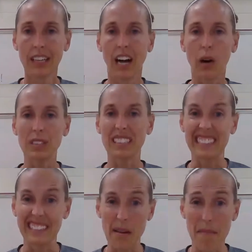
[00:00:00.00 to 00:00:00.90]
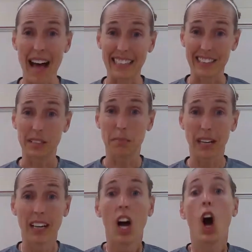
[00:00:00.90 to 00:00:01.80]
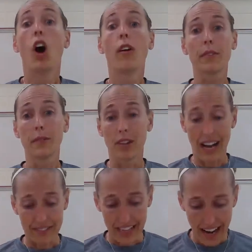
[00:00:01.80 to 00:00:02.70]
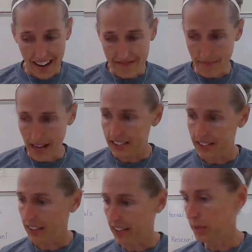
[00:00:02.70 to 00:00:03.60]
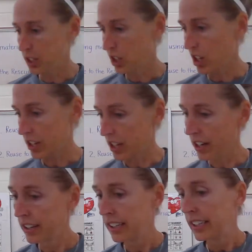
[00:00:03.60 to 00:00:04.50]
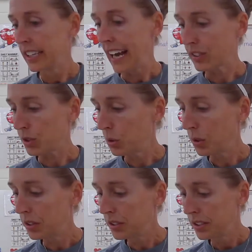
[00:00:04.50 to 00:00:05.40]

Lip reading: I was going to say masks, but hopefully we don't have to have masks very much longer at school.